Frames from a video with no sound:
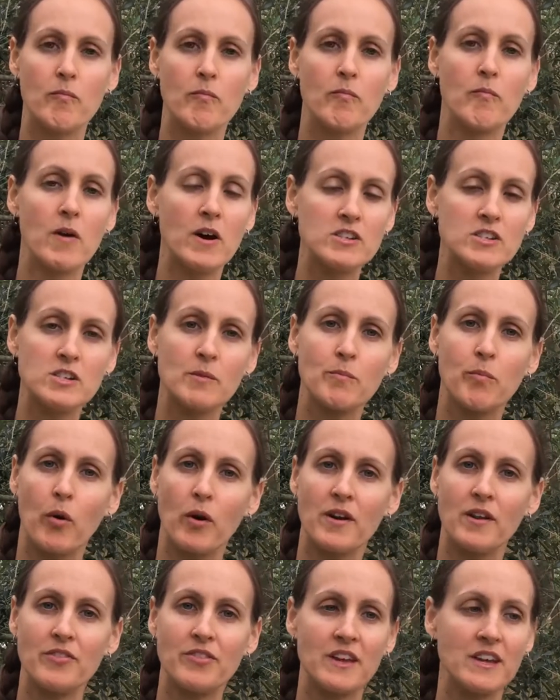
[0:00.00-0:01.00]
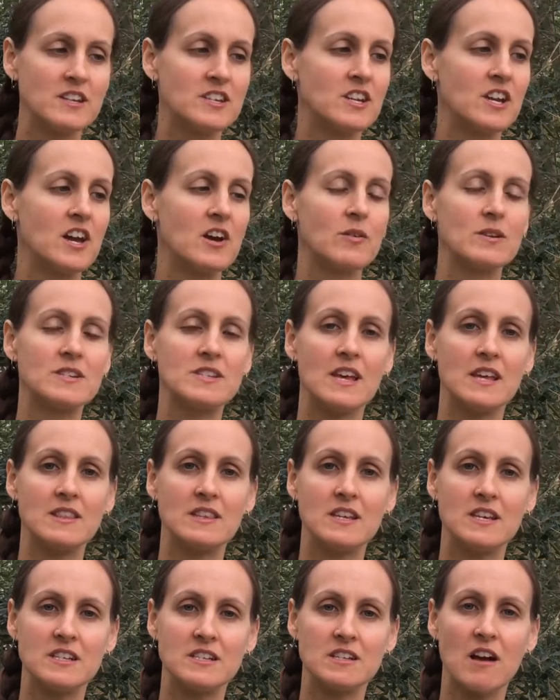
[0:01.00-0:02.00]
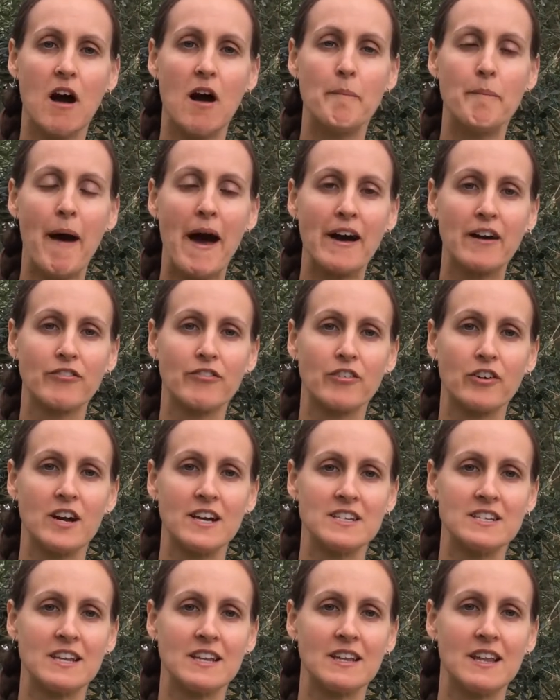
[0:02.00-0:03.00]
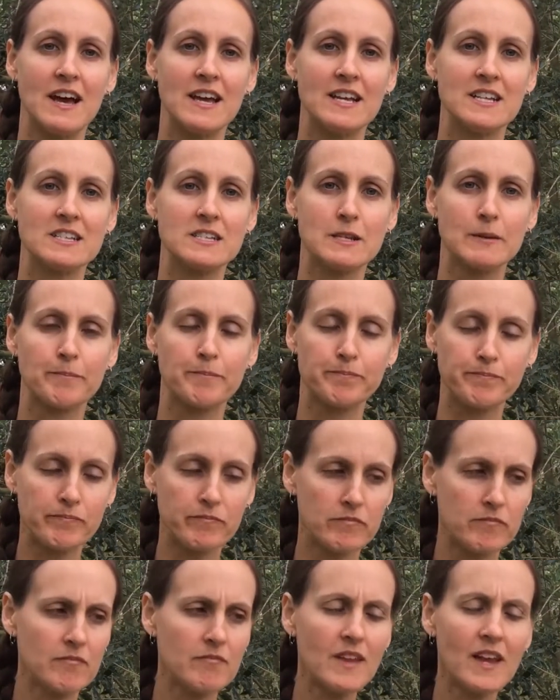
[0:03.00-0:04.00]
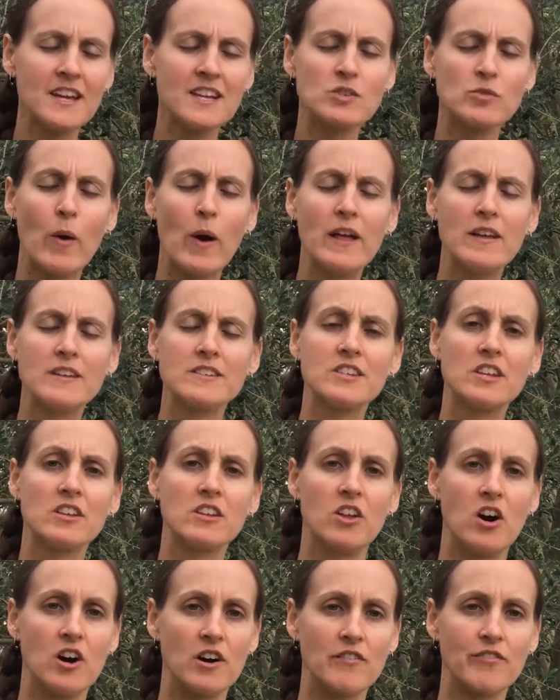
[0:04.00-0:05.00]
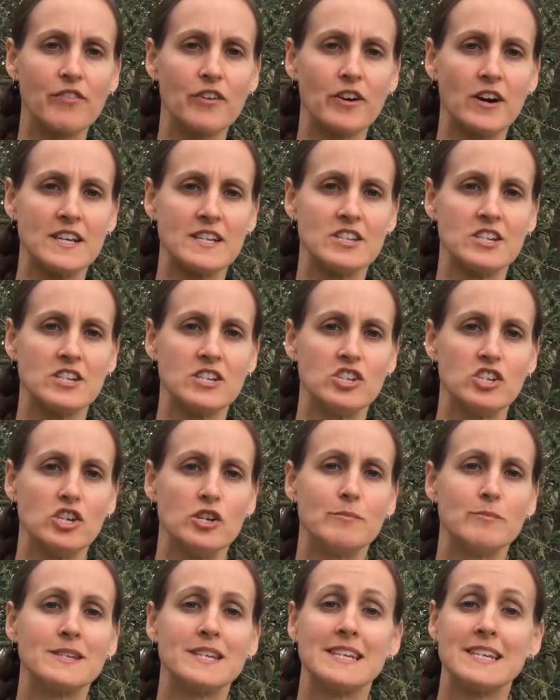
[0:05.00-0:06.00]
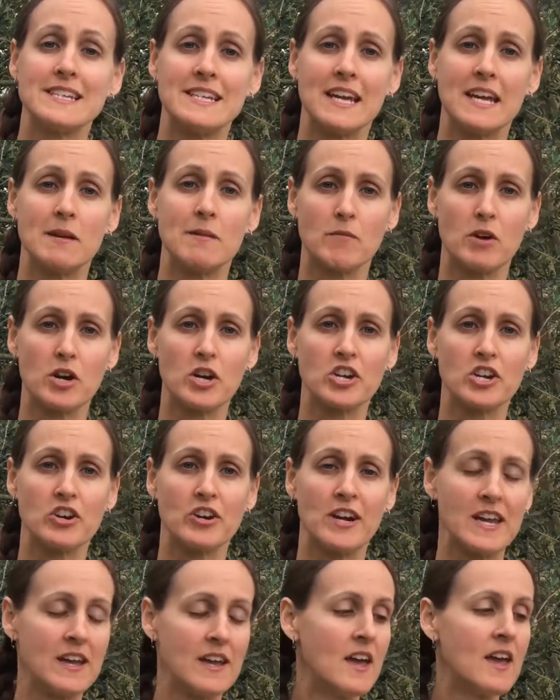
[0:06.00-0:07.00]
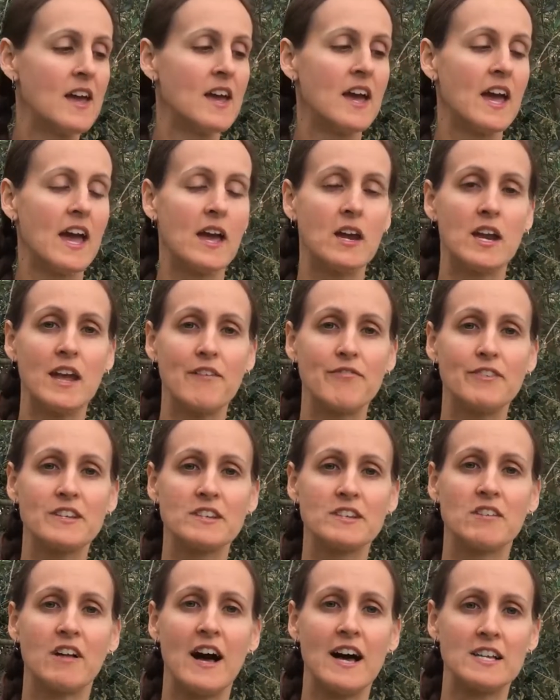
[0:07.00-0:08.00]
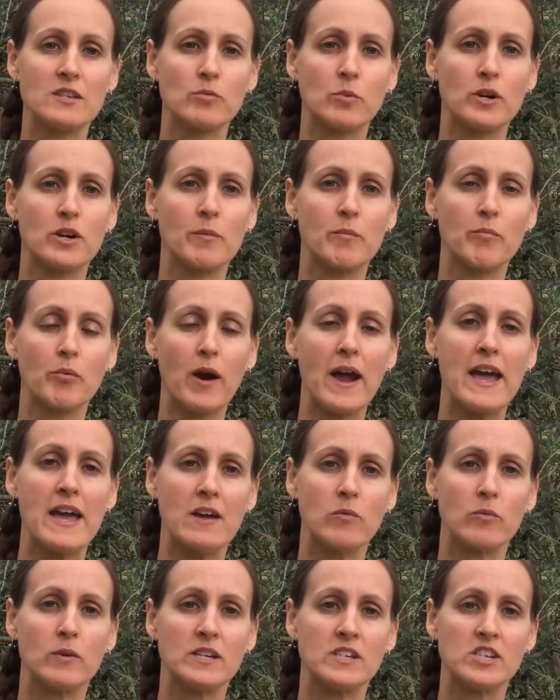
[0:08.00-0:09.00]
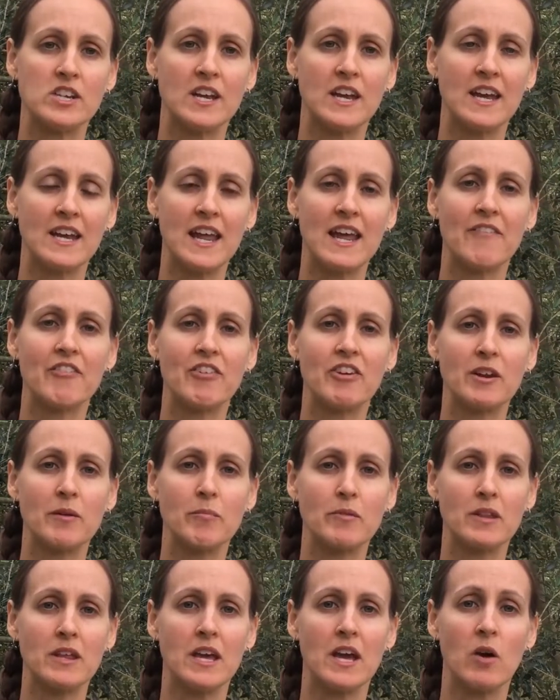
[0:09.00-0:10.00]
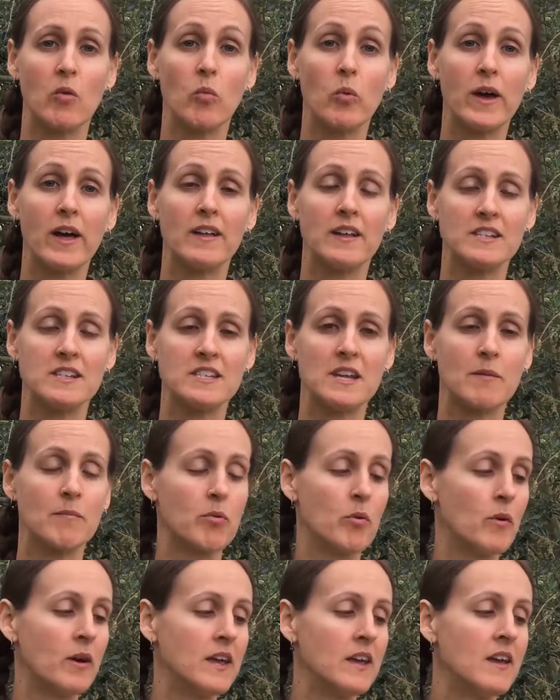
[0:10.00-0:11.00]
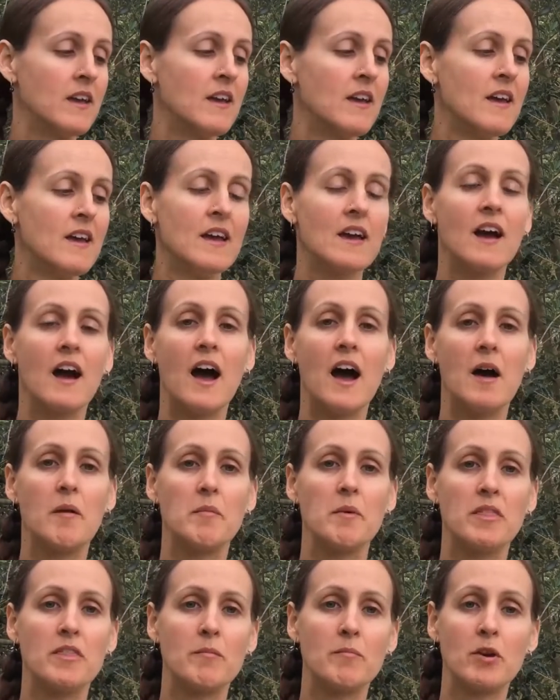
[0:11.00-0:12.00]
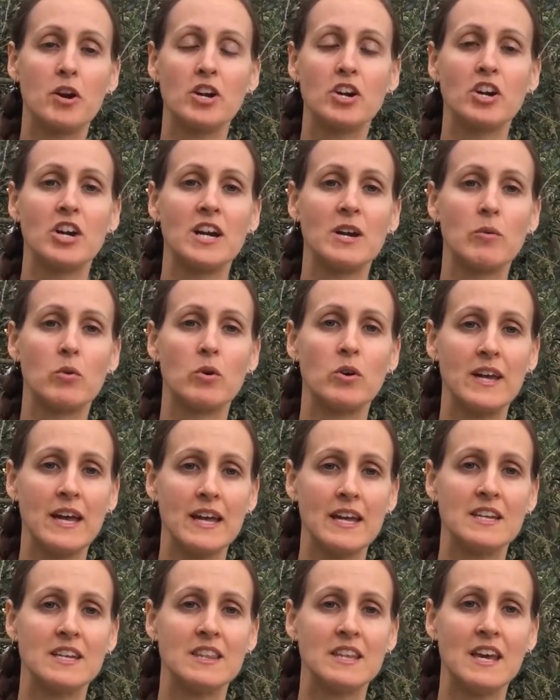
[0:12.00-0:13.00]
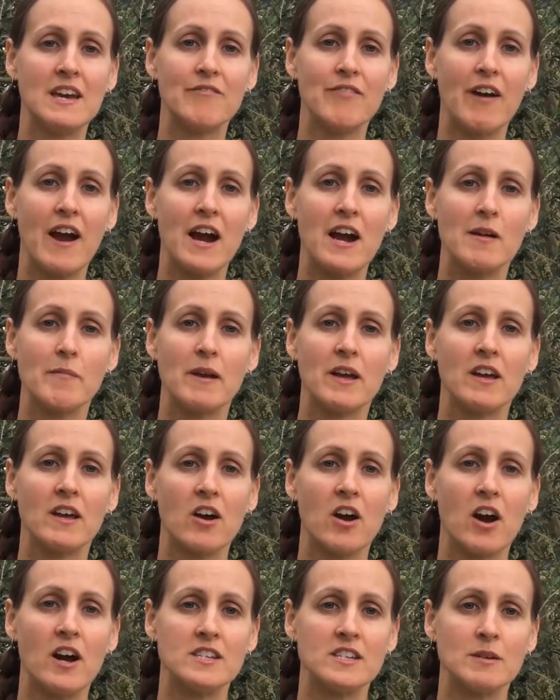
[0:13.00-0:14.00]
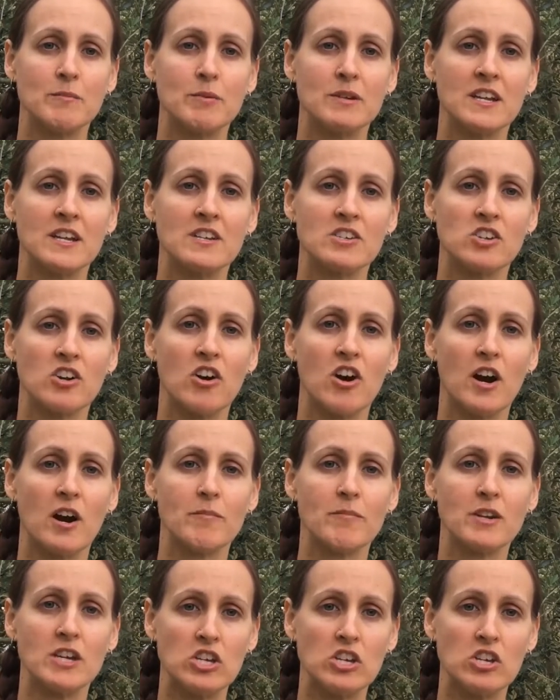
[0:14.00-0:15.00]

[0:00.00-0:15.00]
most important thing to know is that these compact fluorescent lights, as well as the long fluorescent tubes, contain mercury. And if this glass were to break, which inevitably it will at some point, um, the mercury will get into the environment, causing potential harm to